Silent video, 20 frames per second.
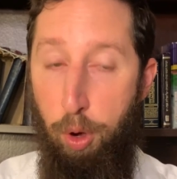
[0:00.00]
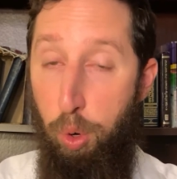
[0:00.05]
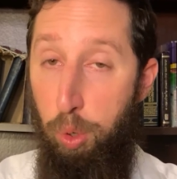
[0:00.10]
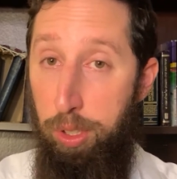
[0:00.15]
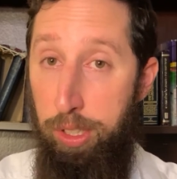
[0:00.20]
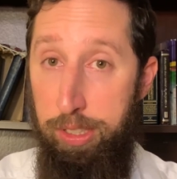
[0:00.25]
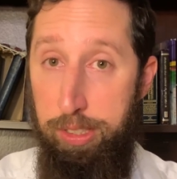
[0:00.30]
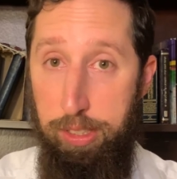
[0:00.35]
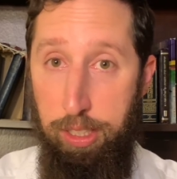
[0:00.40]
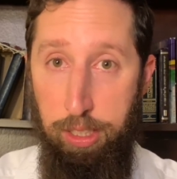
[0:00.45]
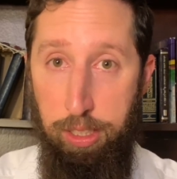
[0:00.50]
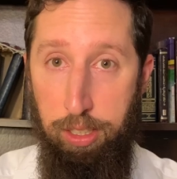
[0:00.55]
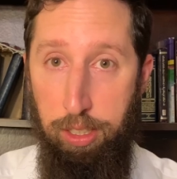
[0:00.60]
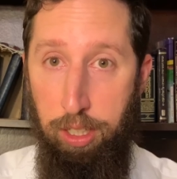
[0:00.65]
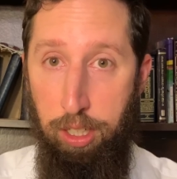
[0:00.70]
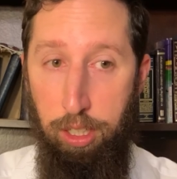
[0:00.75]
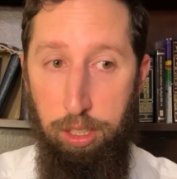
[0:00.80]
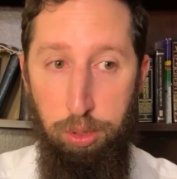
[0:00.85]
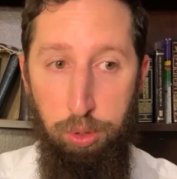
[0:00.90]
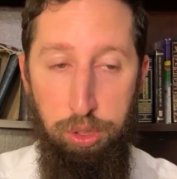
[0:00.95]
holistic,
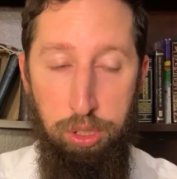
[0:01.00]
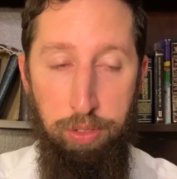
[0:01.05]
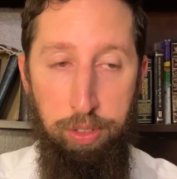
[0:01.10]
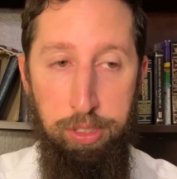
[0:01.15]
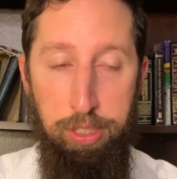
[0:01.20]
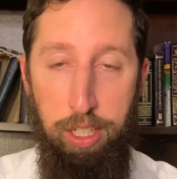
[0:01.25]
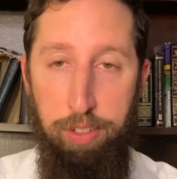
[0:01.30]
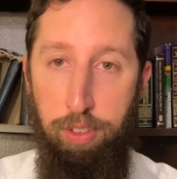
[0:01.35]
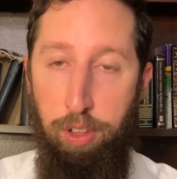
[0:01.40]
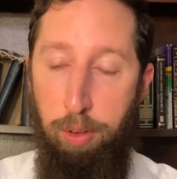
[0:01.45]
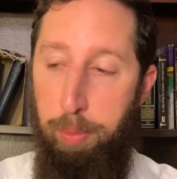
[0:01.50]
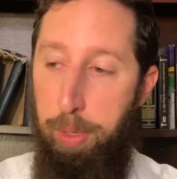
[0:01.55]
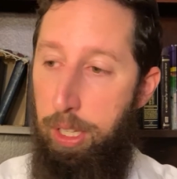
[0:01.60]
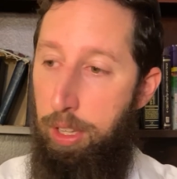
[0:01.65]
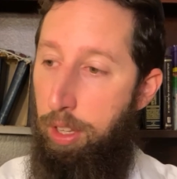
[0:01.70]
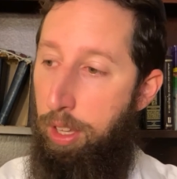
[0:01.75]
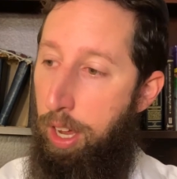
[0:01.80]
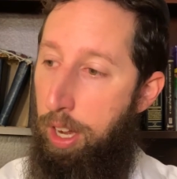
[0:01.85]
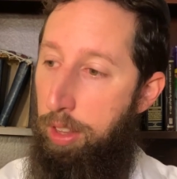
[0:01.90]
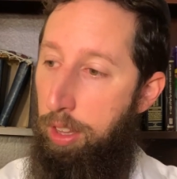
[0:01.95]
inclusive, instead of there
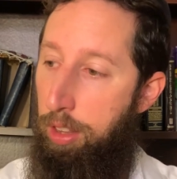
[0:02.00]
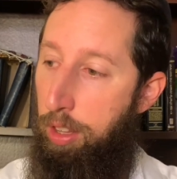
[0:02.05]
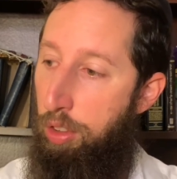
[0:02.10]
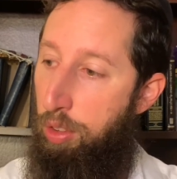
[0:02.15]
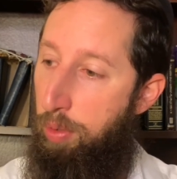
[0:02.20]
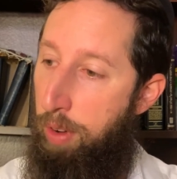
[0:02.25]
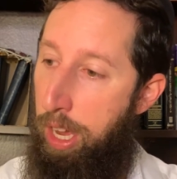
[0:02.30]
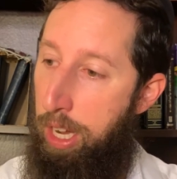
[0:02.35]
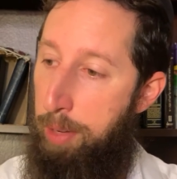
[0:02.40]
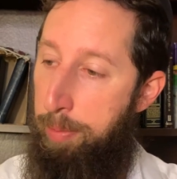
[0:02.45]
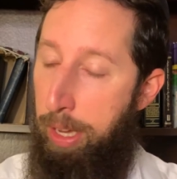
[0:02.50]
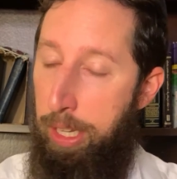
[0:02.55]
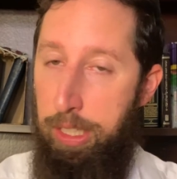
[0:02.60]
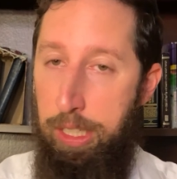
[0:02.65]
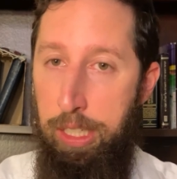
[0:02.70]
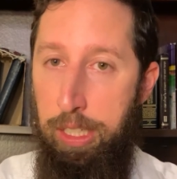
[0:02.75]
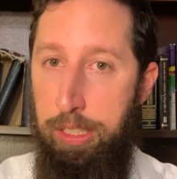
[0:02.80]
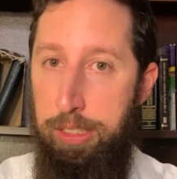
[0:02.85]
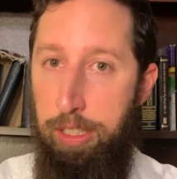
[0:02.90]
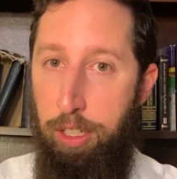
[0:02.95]
being kind of like these random
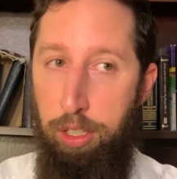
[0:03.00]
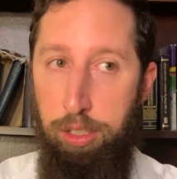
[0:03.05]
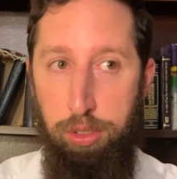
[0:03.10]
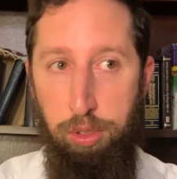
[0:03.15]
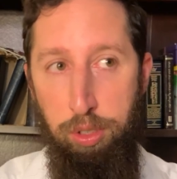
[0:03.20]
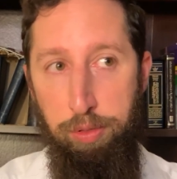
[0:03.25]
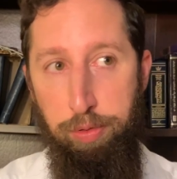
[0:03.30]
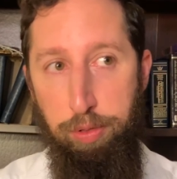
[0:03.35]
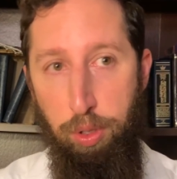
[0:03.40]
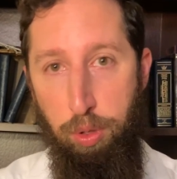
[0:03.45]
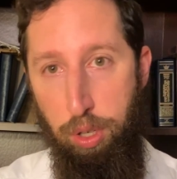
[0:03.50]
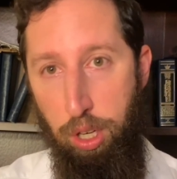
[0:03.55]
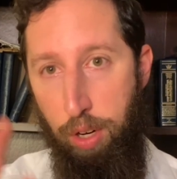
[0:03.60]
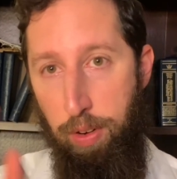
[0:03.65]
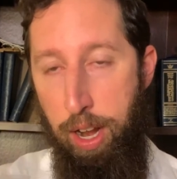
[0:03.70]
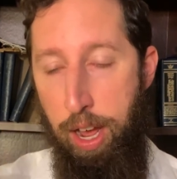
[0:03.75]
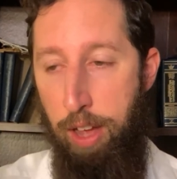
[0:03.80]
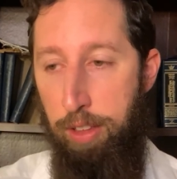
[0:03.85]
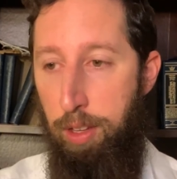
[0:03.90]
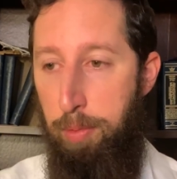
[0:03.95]
ideas that are sort of floating
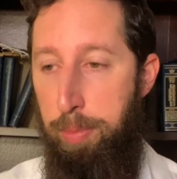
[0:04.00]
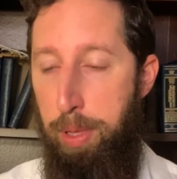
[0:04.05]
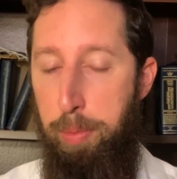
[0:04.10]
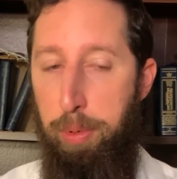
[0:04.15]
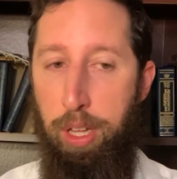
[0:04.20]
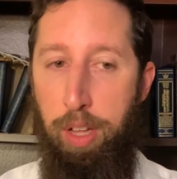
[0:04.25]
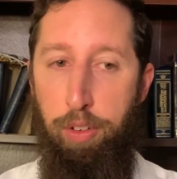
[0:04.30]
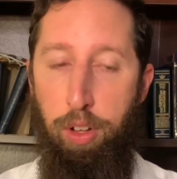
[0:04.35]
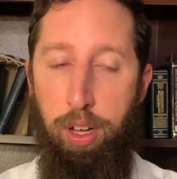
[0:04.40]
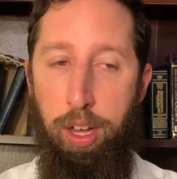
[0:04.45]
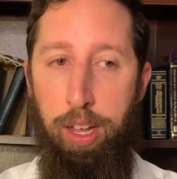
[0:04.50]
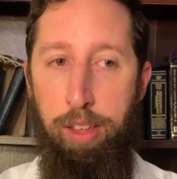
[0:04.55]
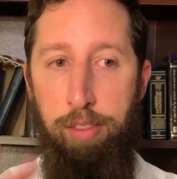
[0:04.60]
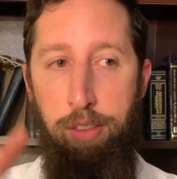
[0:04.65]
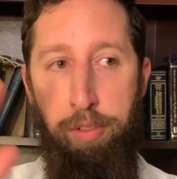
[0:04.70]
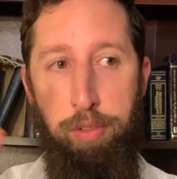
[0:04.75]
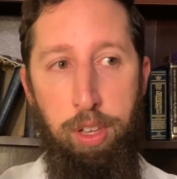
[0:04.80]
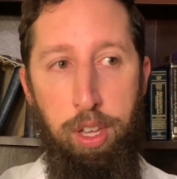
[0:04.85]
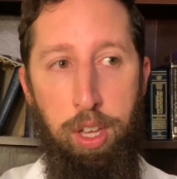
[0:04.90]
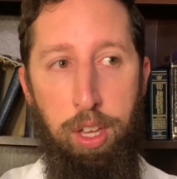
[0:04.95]
around and people have all kinds
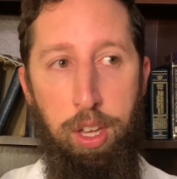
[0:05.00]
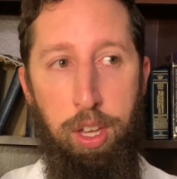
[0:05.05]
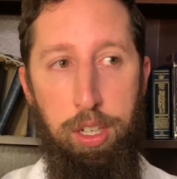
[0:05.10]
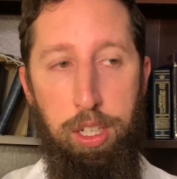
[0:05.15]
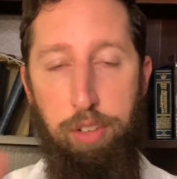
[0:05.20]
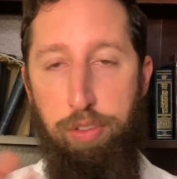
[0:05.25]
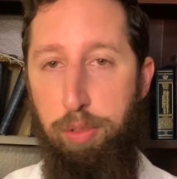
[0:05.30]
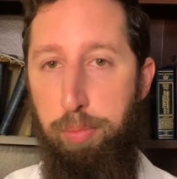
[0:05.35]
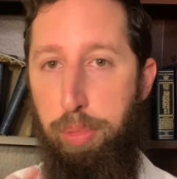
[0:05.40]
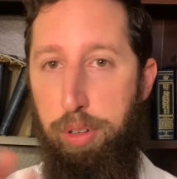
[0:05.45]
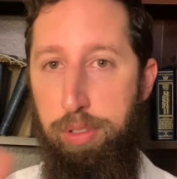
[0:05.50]
of different